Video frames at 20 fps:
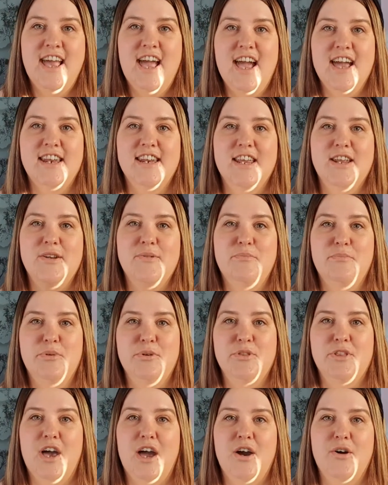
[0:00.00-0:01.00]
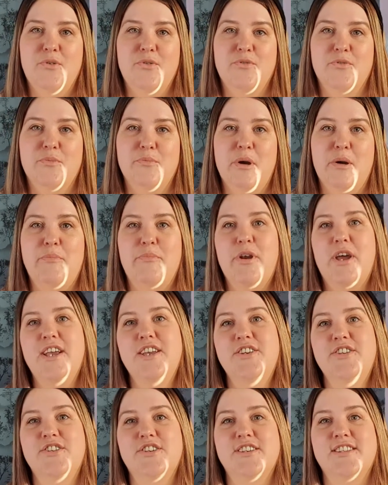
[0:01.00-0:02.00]
and then put that over my
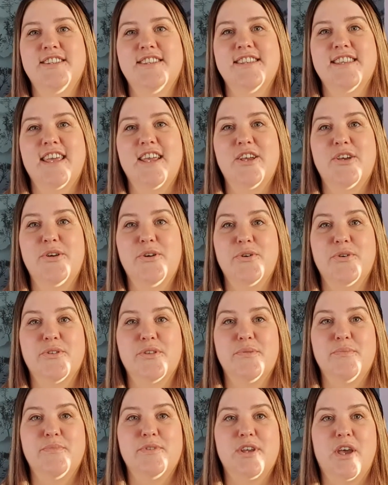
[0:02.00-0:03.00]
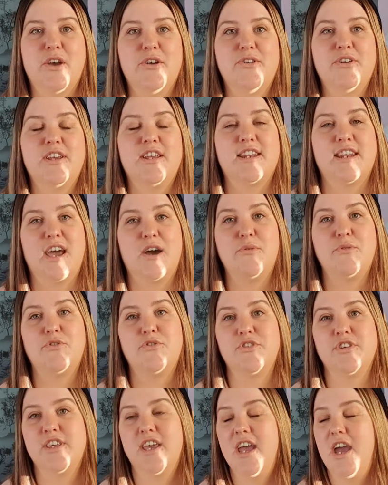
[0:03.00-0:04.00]
breast just to like cool them down and that
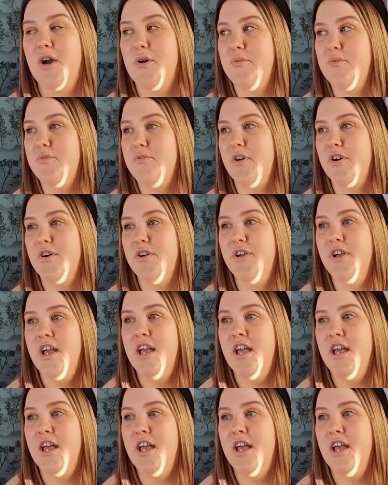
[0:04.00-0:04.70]
was really helpful.